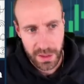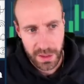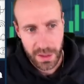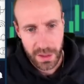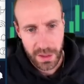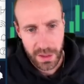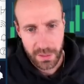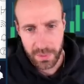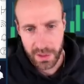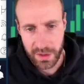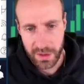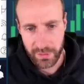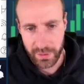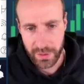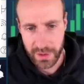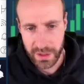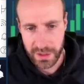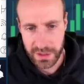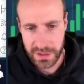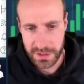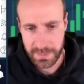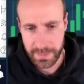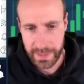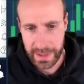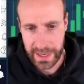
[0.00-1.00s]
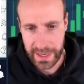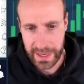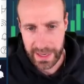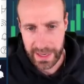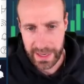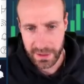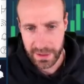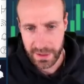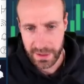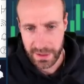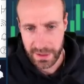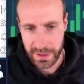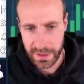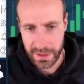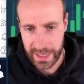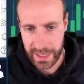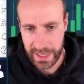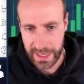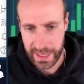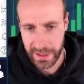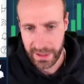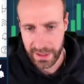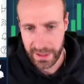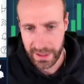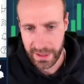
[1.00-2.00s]
But if we look at this pattern,
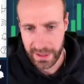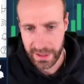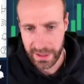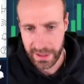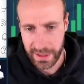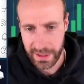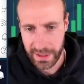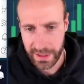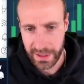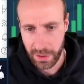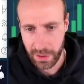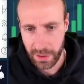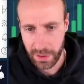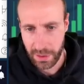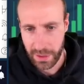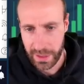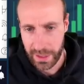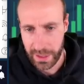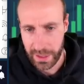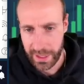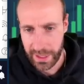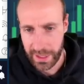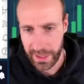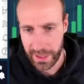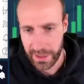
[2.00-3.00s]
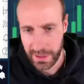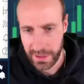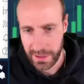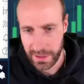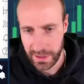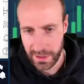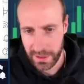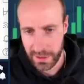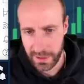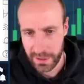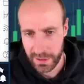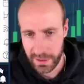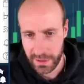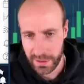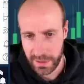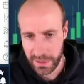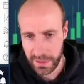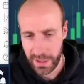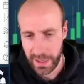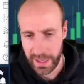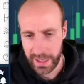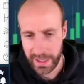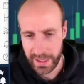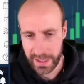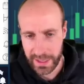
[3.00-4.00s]
high, low, high, here,
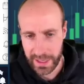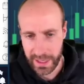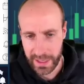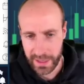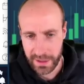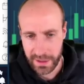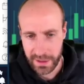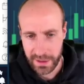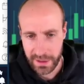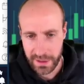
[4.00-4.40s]
and again,